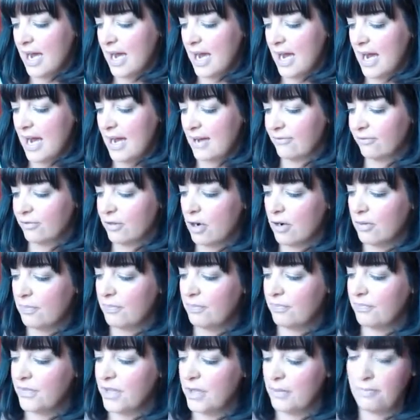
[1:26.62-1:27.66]
I've got
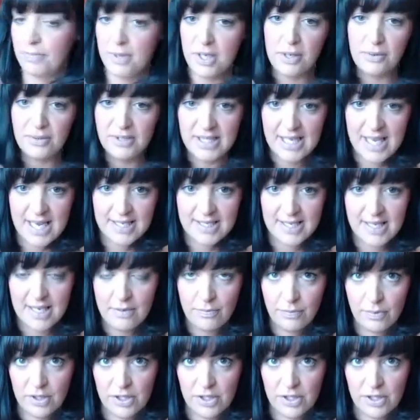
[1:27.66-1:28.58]
the beauty edit,